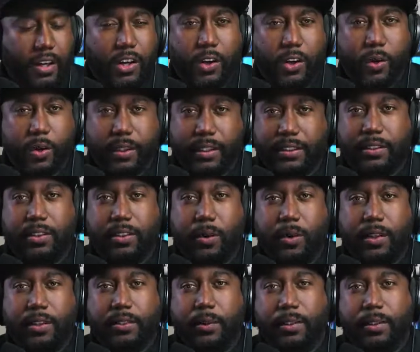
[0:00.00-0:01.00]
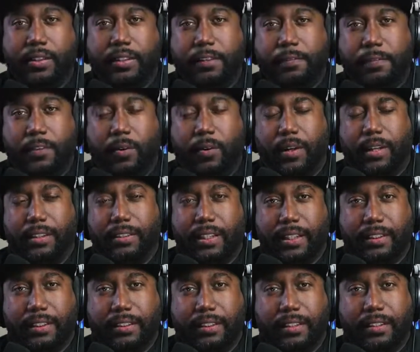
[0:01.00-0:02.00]
or at least it's going into a different
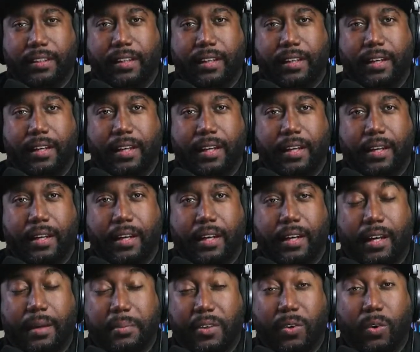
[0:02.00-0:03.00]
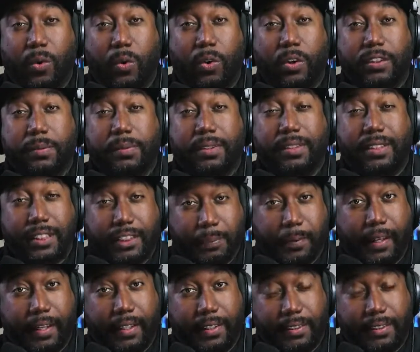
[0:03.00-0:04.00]
orientation. I'm going to order some
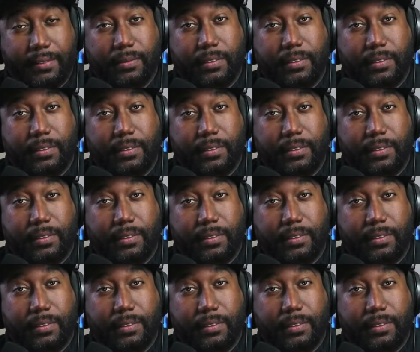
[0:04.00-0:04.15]
displays.